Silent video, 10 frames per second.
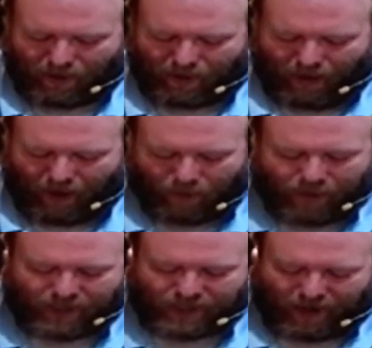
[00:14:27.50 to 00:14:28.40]
and
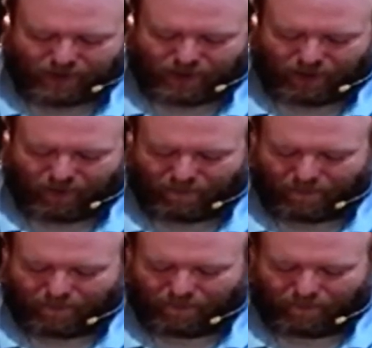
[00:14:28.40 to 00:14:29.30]
reach out to them.
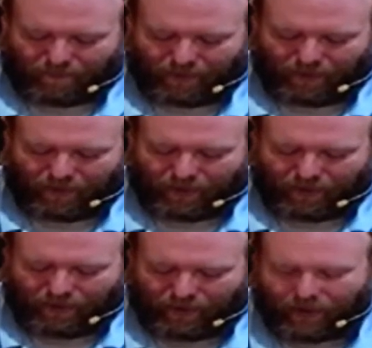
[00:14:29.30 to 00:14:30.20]

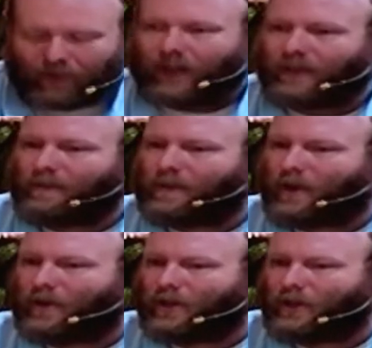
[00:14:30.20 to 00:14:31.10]
Let them
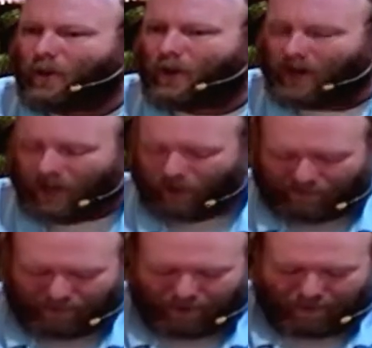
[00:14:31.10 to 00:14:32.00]
know that you are here
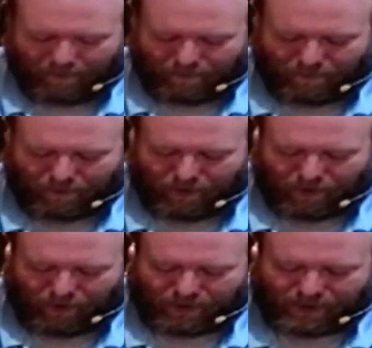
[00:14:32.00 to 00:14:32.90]
for them
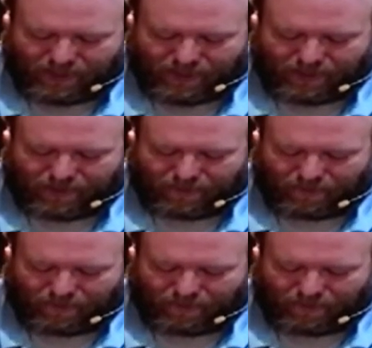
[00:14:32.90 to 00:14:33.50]
during this season,